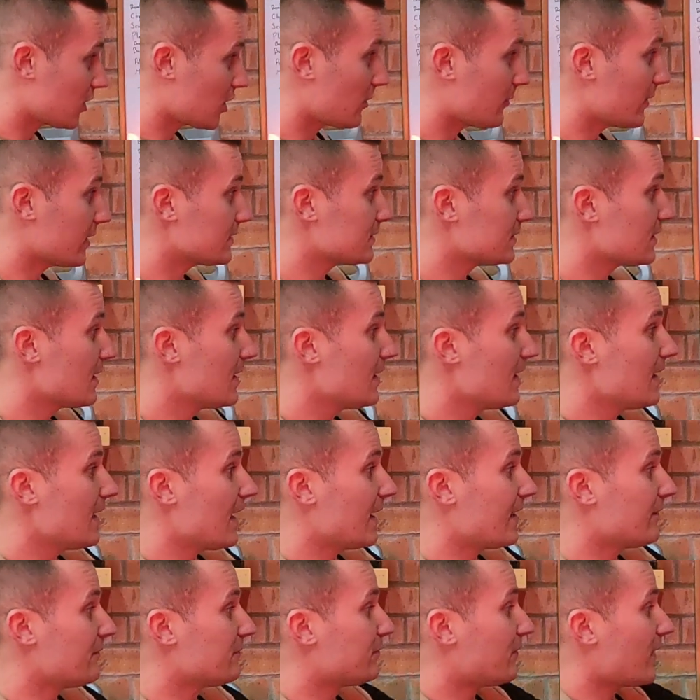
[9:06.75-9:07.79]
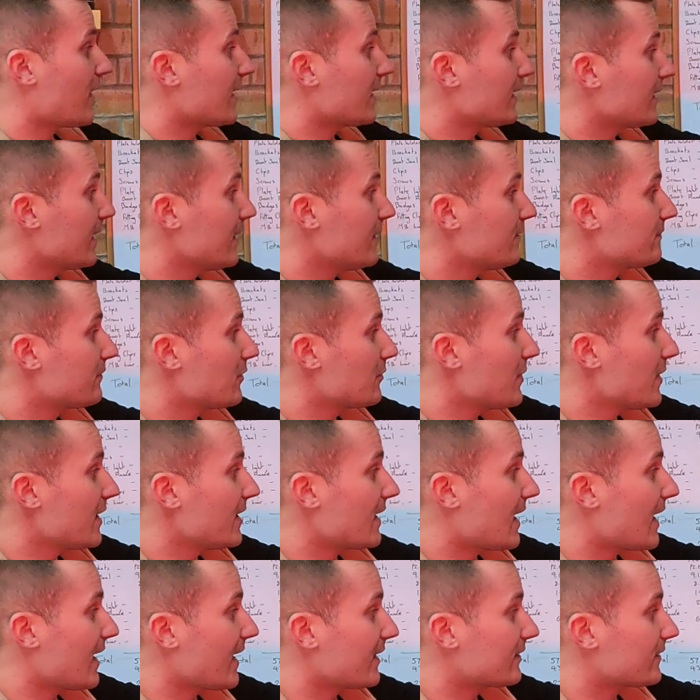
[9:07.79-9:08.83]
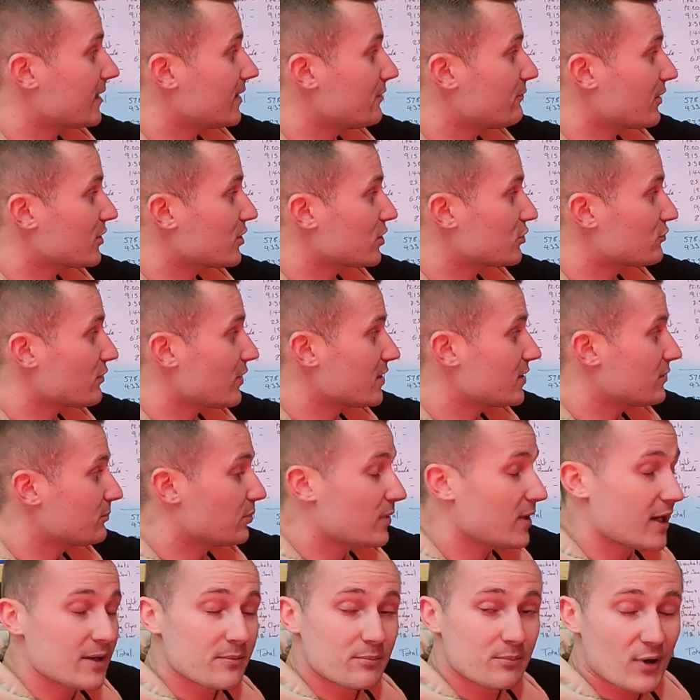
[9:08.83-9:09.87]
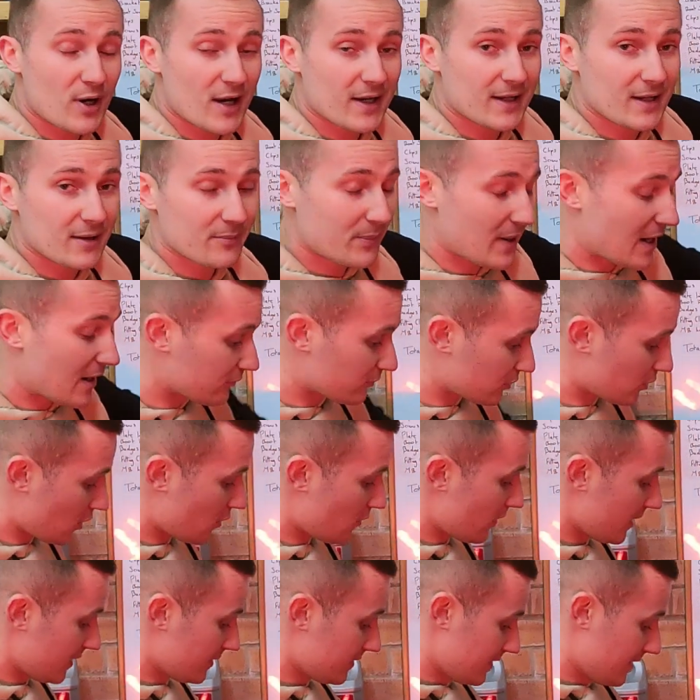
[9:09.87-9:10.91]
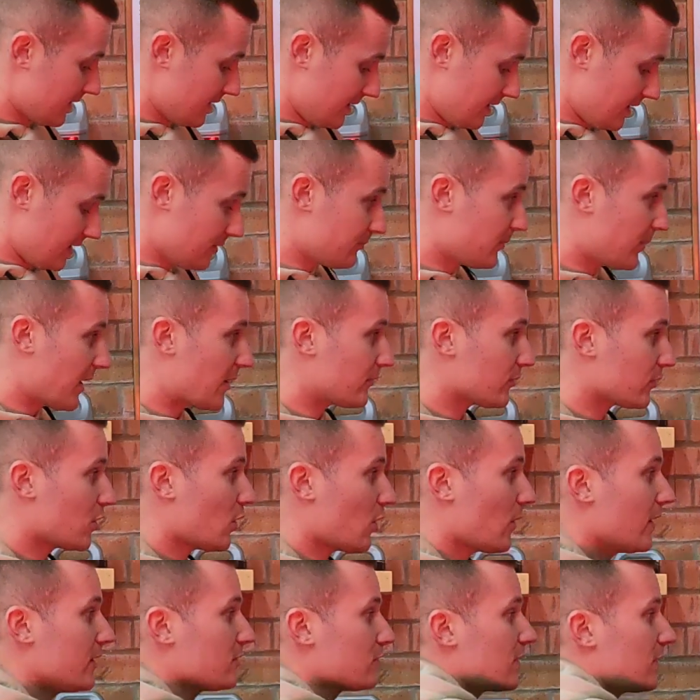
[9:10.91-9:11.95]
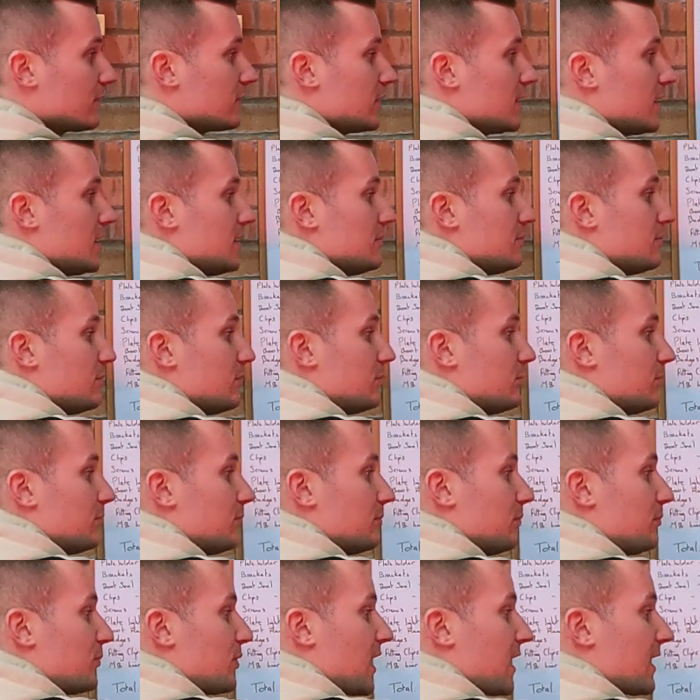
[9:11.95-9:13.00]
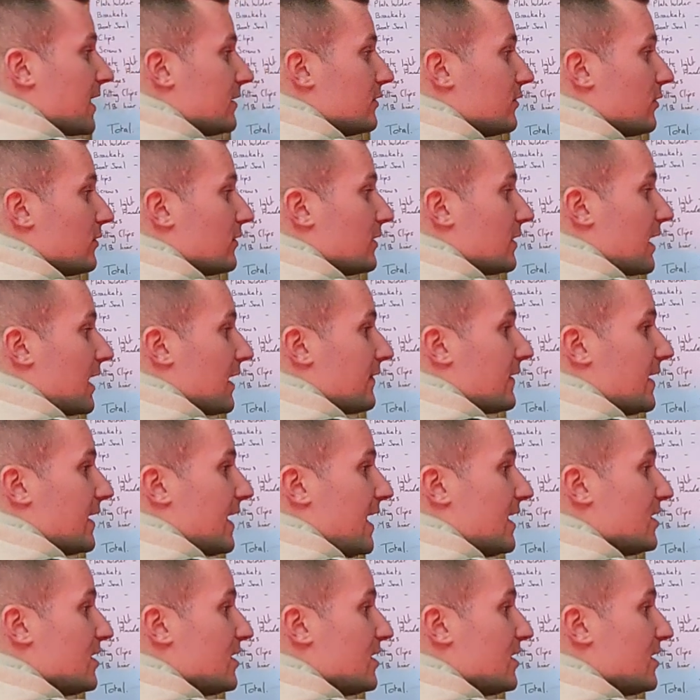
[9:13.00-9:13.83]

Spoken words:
comments. And then finally, for me, I had the registration plate bracket powder coated, and powder coating to have the bracket done and the